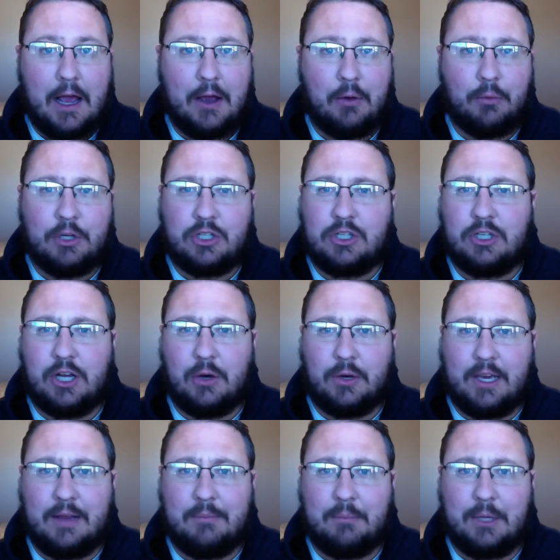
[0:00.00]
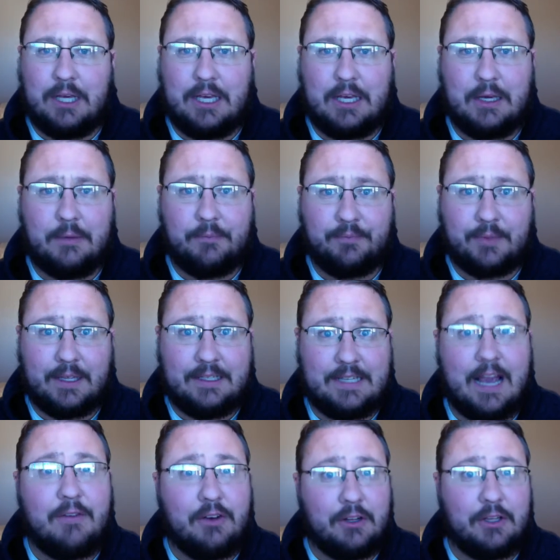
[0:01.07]
which, can be
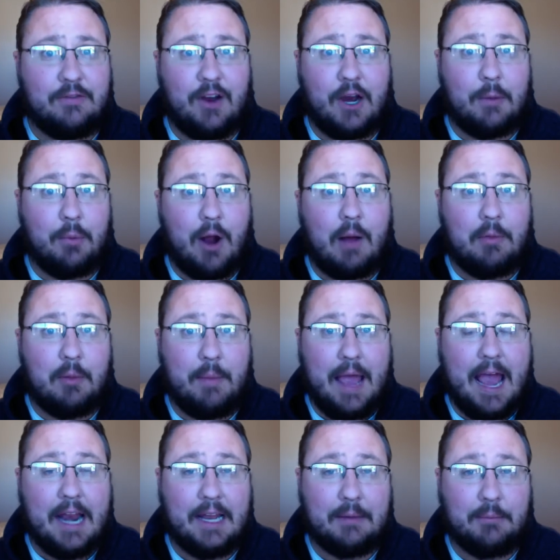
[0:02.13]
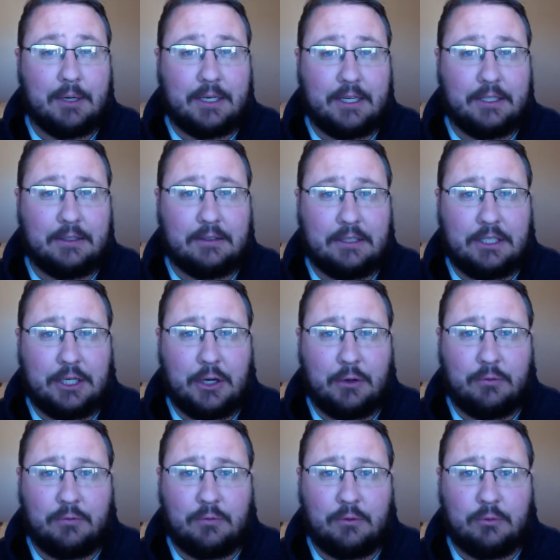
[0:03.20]
definitely very problematic, but
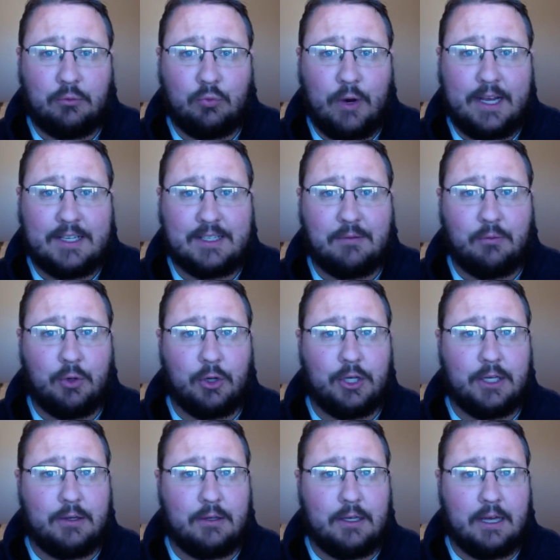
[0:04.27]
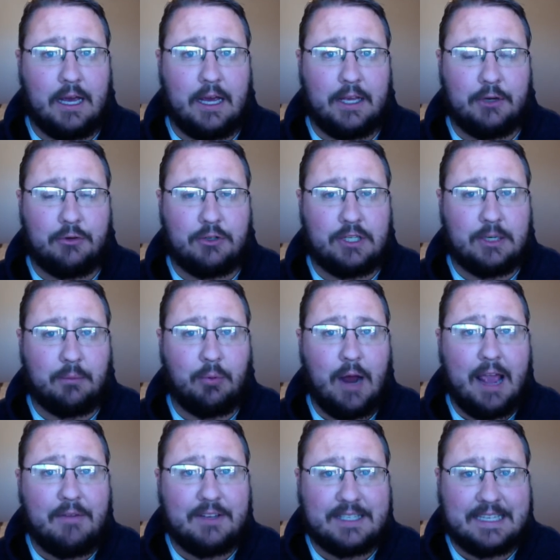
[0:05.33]
can, raise some really interesting
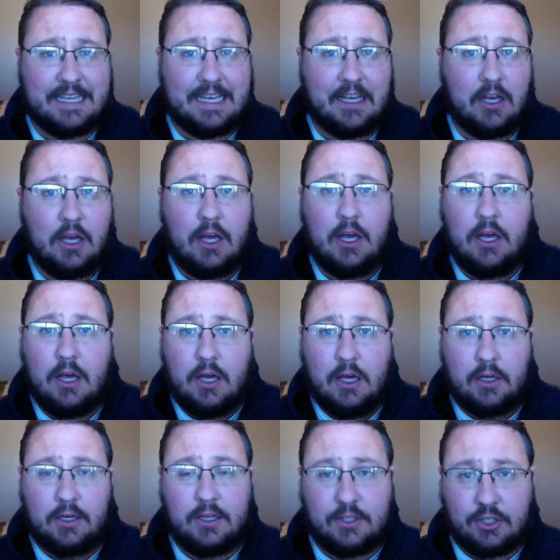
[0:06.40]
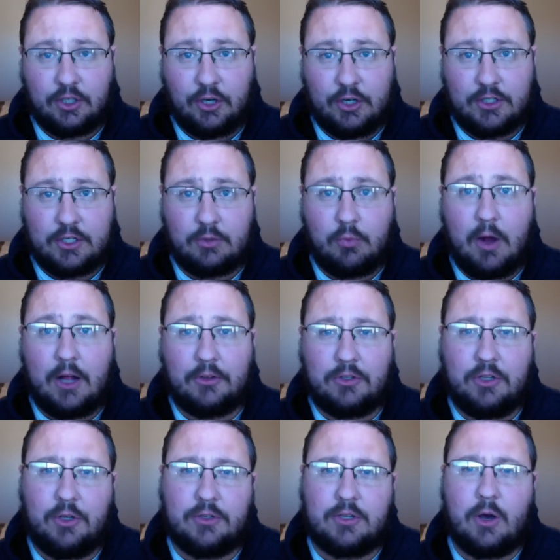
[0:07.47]
privacy concerns as well,
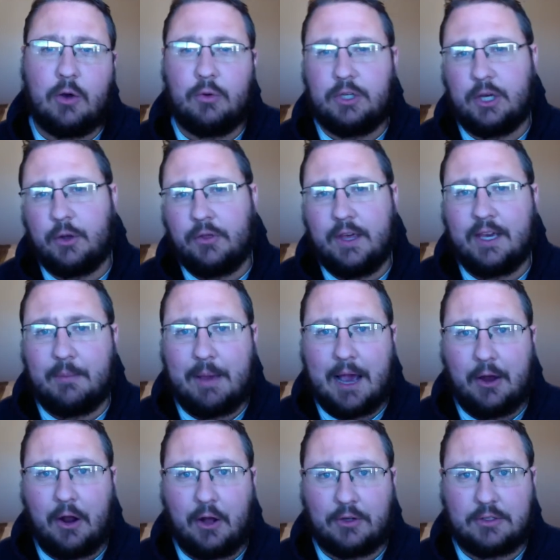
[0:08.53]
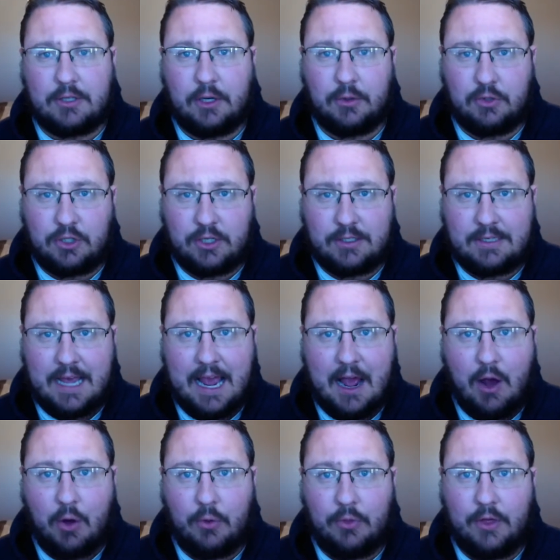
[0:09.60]
too. So, think about also just
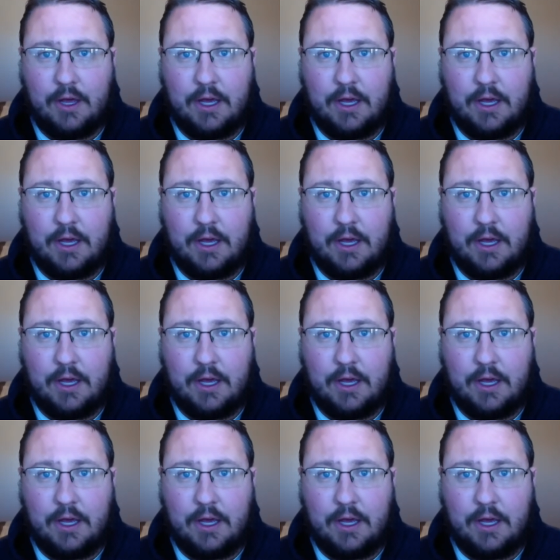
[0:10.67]
how